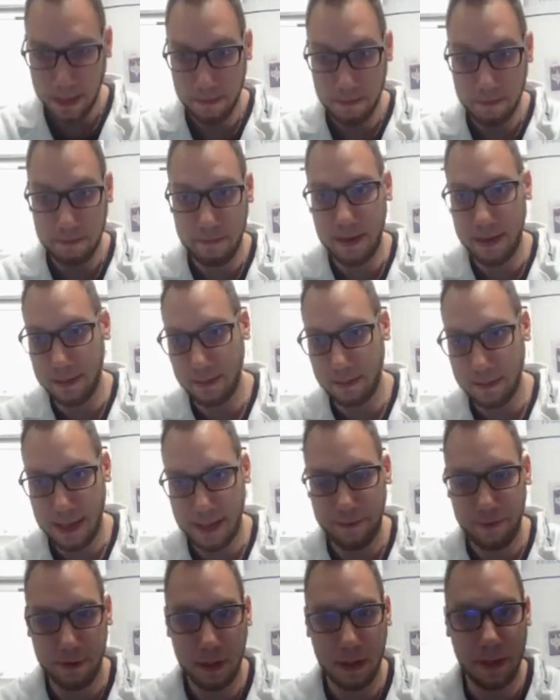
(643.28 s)
We'll
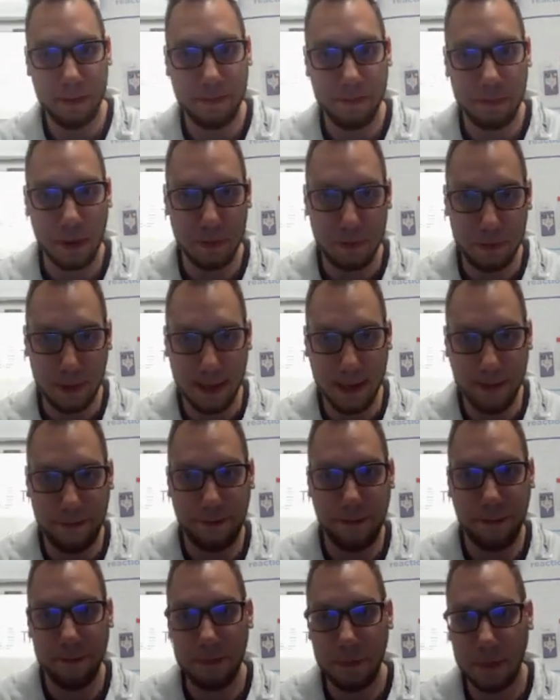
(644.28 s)
give you a
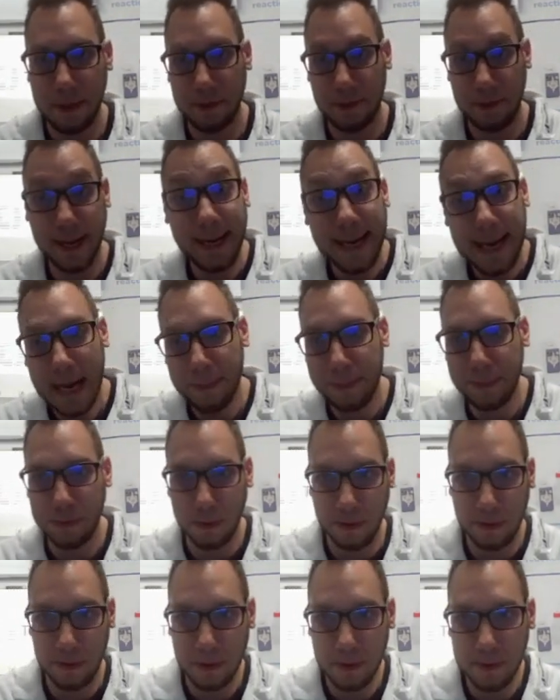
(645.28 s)
brief recap
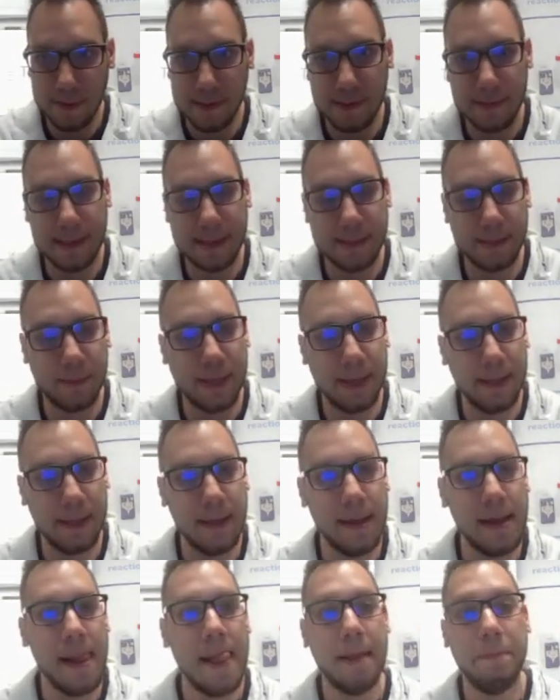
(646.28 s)
on those as
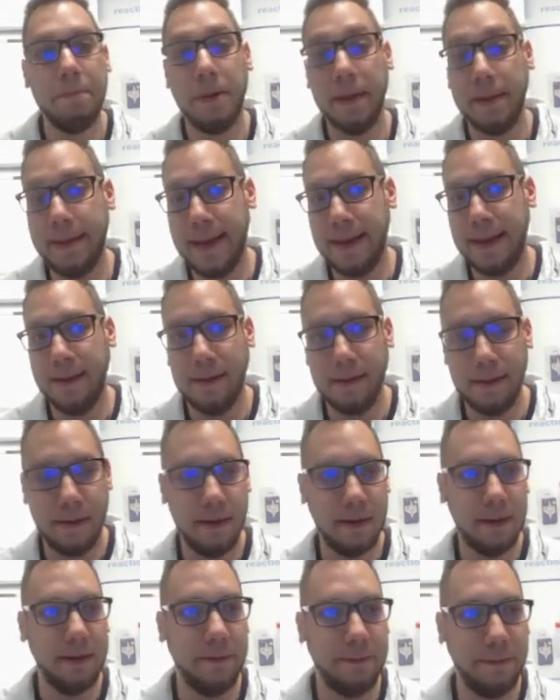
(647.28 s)
well, but then
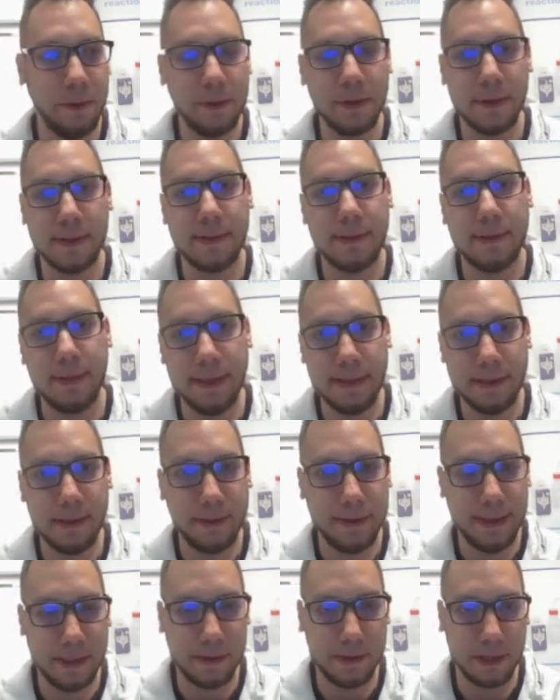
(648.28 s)
the focus is
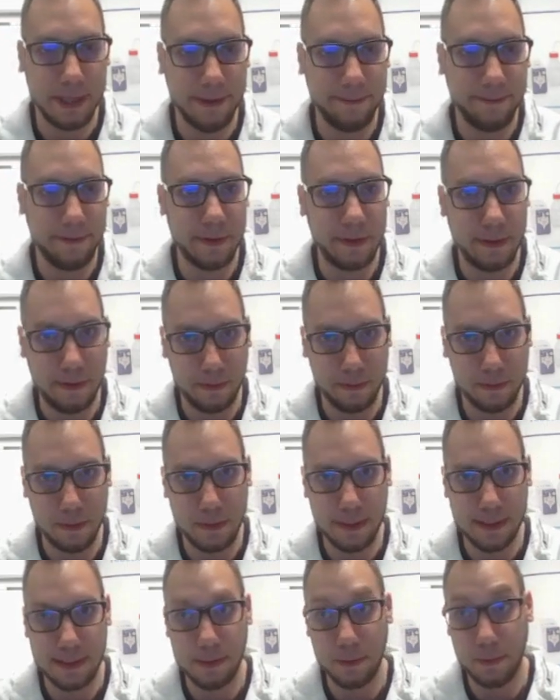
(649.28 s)
going to shift
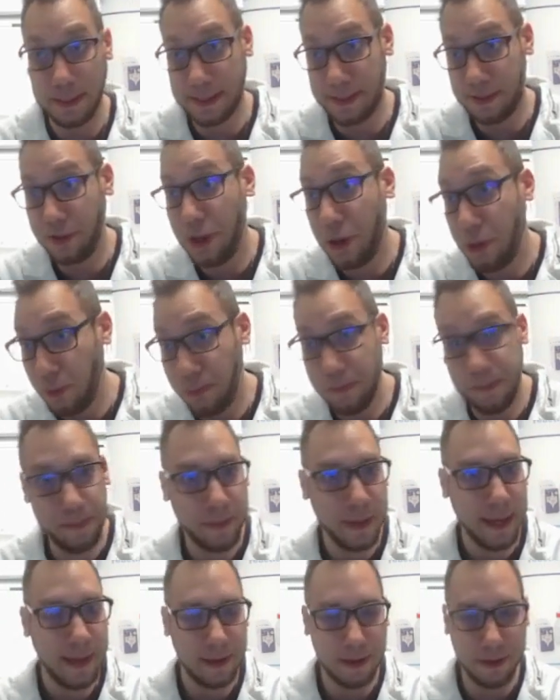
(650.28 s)
towards what's new
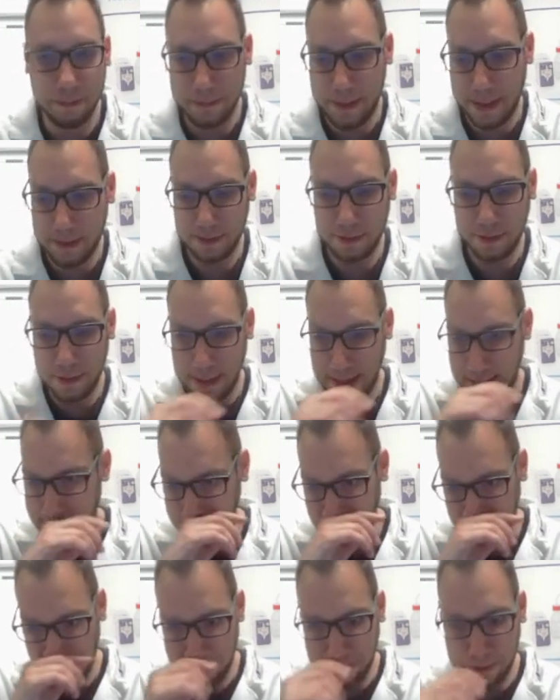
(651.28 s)
compared to the
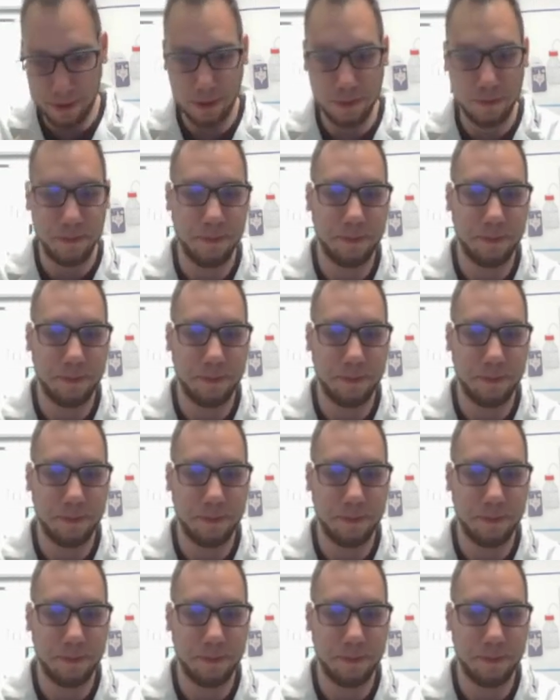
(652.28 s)
H-Cube Pro.